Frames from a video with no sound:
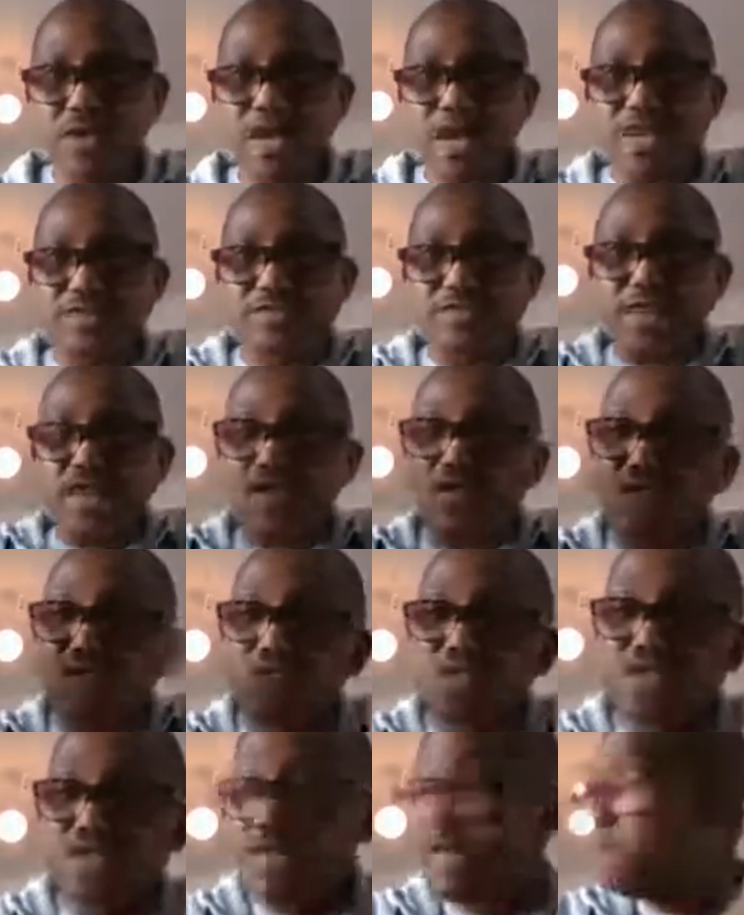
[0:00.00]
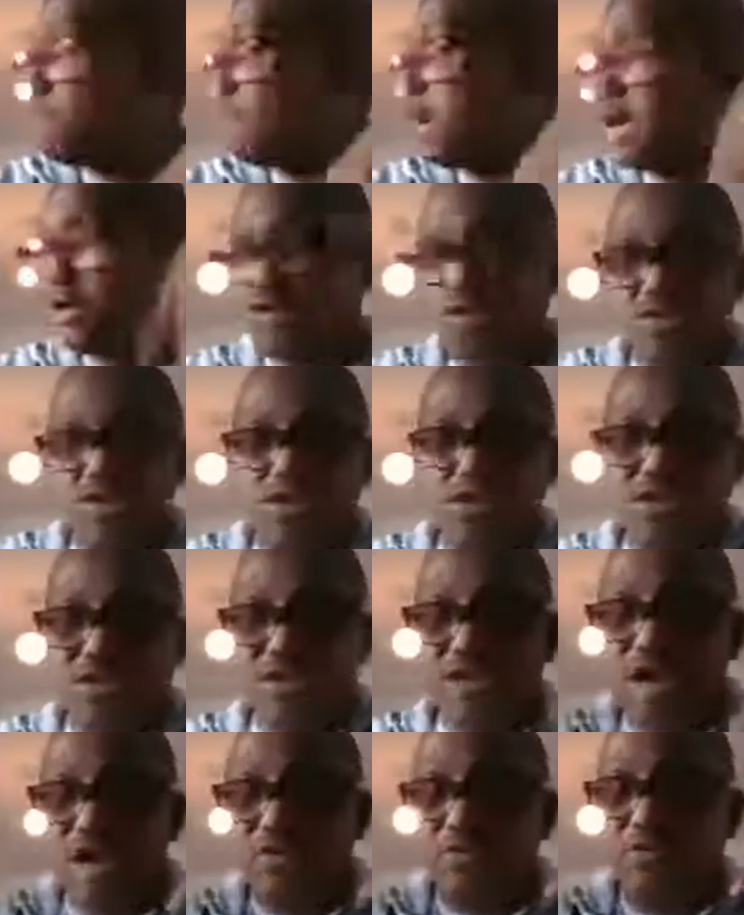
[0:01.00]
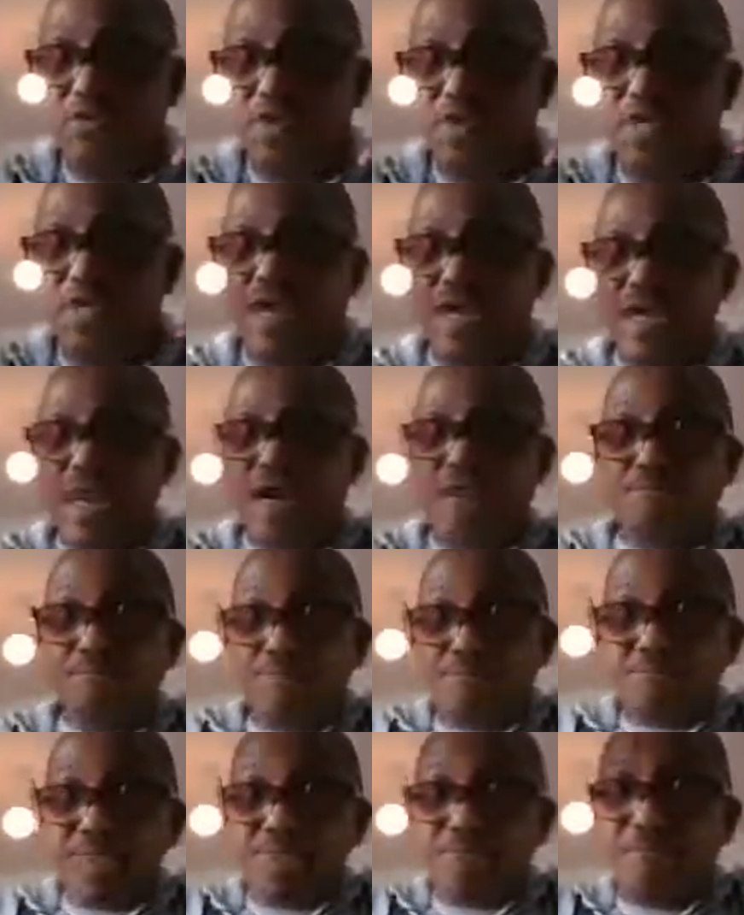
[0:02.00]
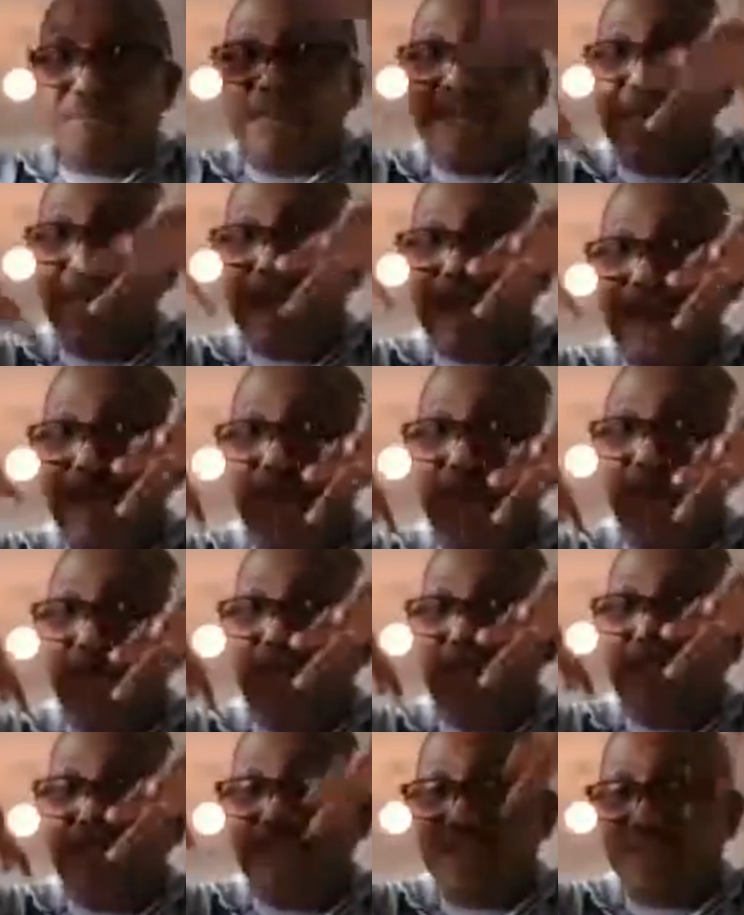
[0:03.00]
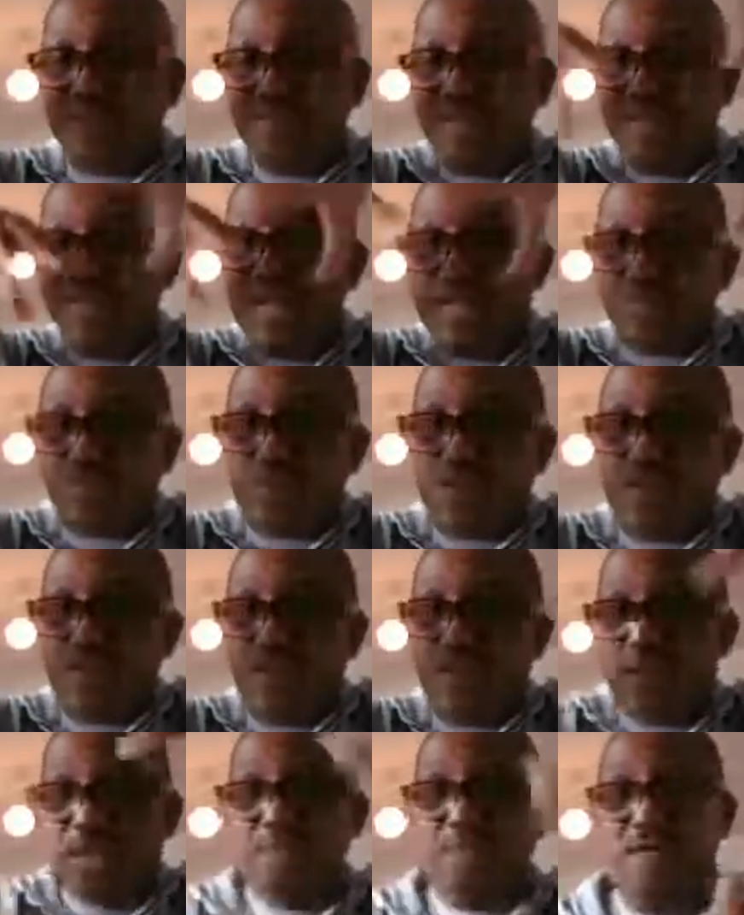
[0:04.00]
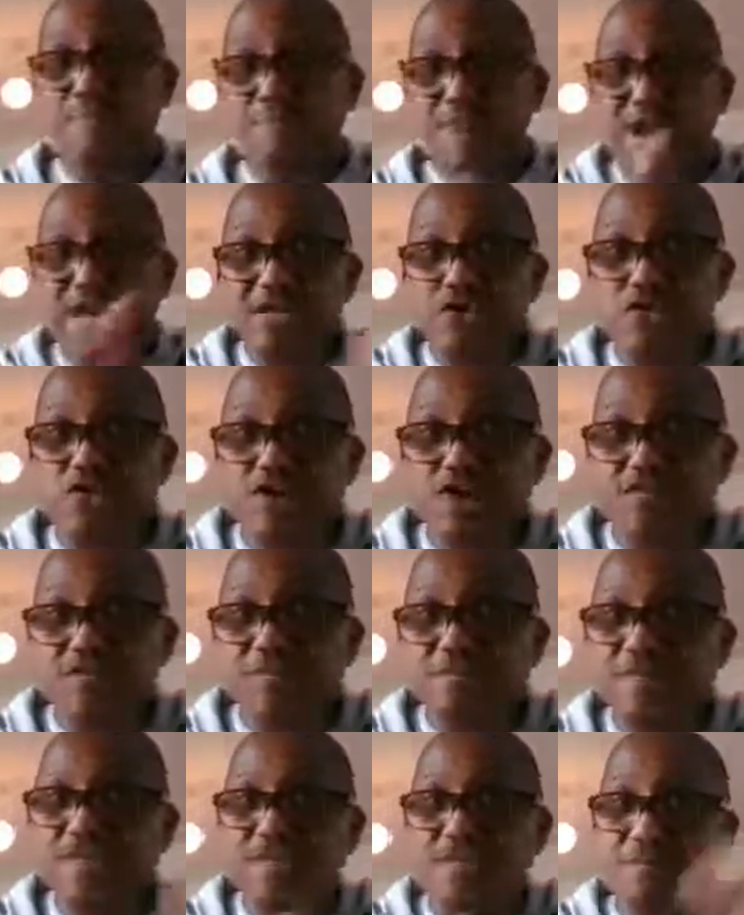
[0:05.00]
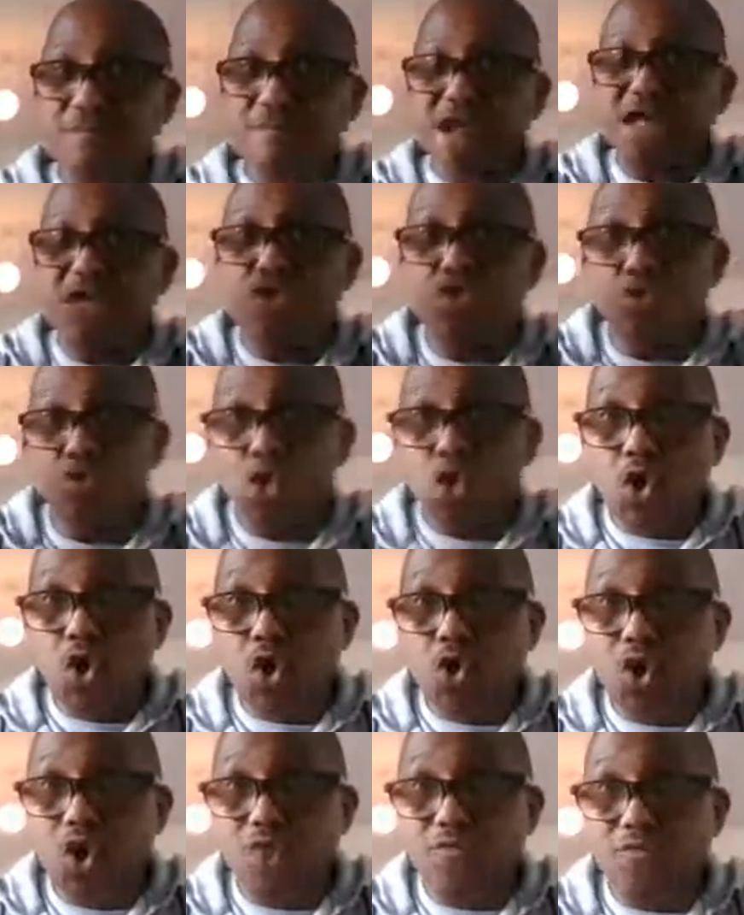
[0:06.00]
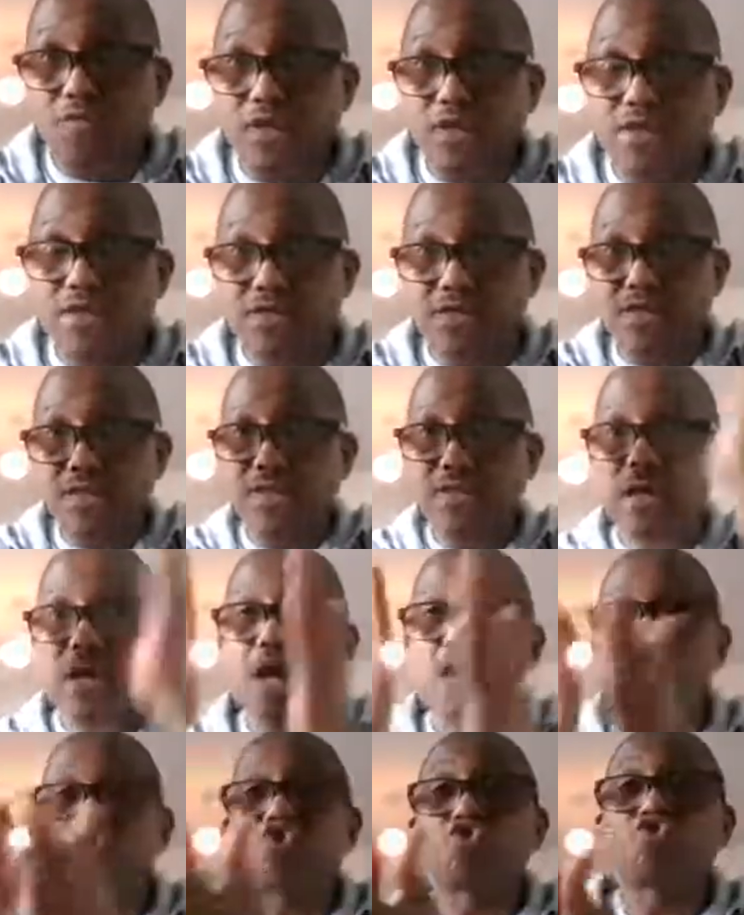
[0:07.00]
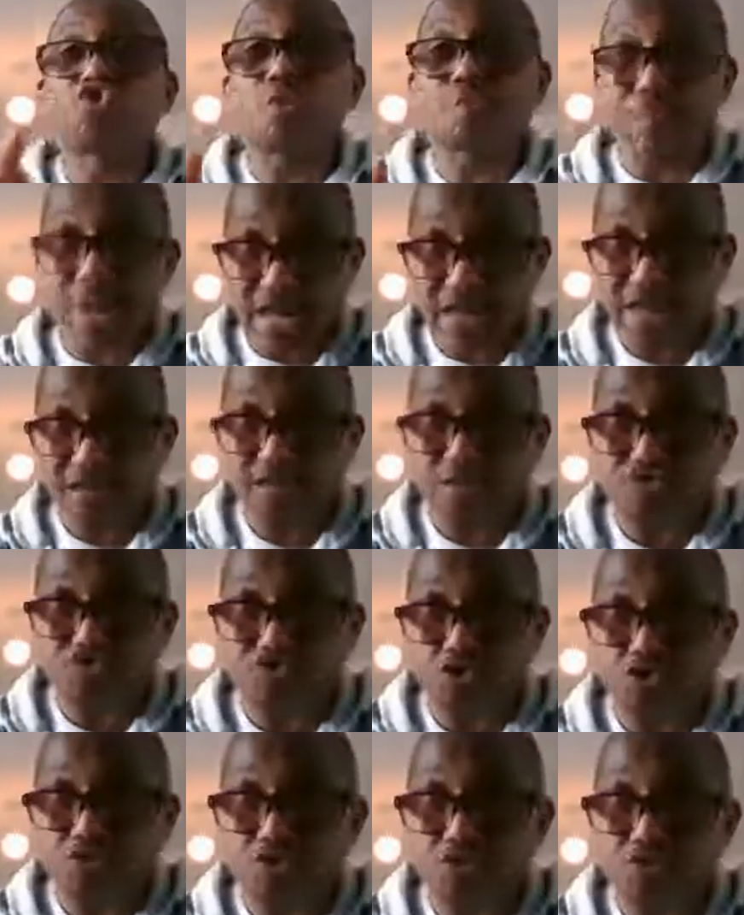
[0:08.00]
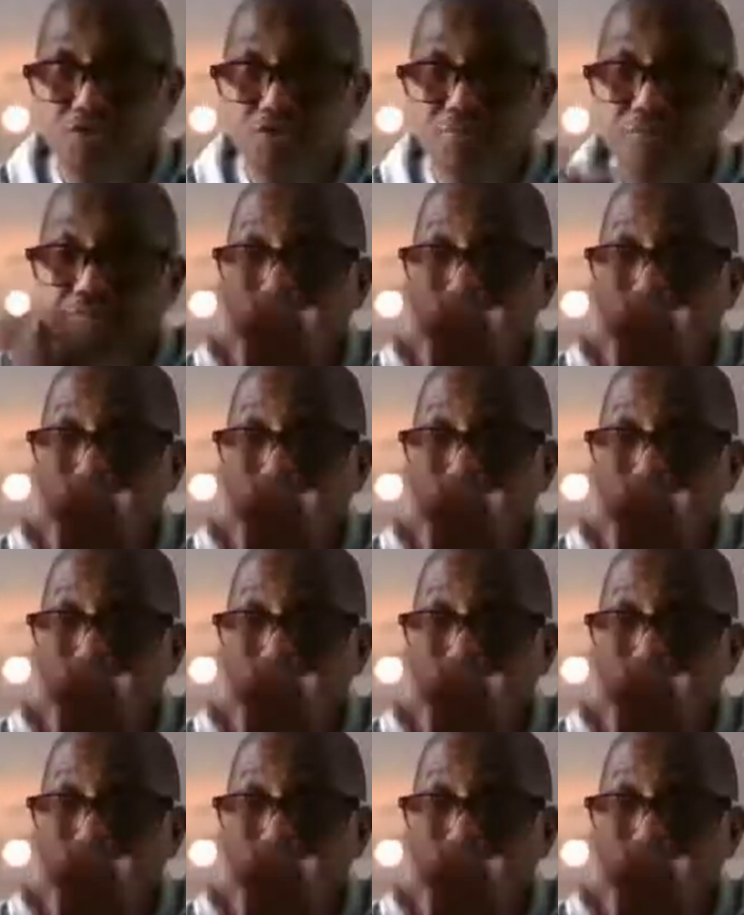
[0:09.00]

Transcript: And they are using them and other things are happening. And businessmen are using these networks. They buy into government, they buy into conflict and to supply drugs.